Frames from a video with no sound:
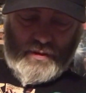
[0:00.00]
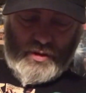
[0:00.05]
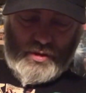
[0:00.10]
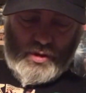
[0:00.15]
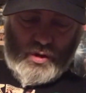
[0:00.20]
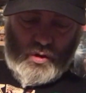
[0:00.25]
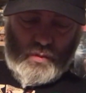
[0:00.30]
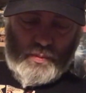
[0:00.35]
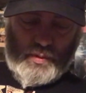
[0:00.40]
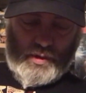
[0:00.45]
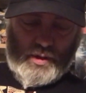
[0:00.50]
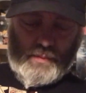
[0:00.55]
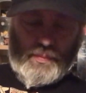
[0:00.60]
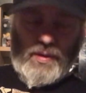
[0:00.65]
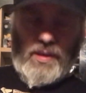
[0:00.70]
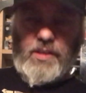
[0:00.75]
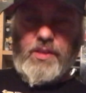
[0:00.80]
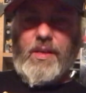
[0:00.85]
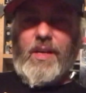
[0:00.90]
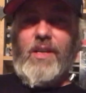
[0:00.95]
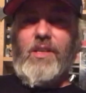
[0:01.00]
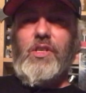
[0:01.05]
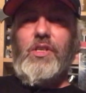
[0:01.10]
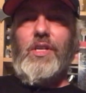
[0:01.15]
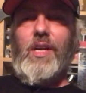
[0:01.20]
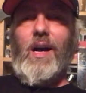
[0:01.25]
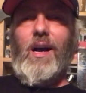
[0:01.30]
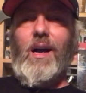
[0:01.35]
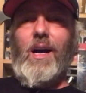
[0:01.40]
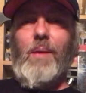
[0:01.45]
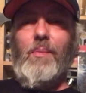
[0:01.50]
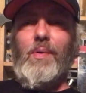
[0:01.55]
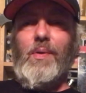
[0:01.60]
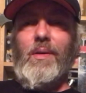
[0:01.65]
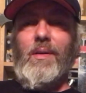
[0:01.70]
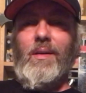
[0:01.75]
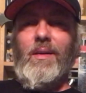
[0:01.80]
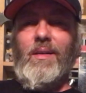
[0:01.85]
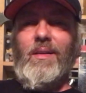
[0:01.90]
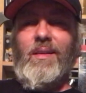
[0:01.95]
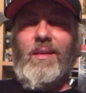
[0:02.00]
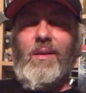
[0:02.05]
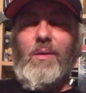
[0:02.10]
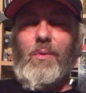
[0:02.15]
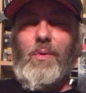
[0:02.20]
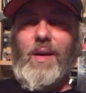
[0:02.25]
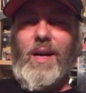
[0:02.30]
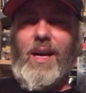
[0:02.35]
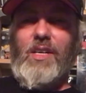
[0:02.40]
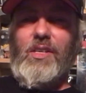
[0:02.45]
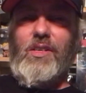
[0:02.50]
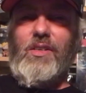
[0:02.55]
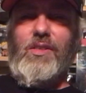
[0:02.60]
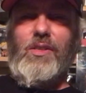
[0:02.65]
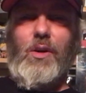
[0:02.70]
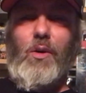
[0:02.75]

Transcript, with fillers: first opened up his shop? We actually